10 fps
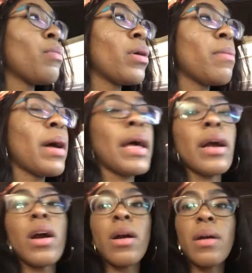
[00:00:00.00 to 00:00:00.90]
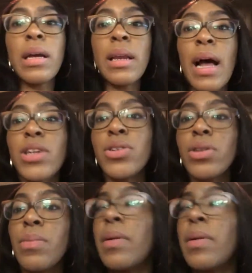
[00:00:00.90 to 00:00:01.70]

put my hair natural,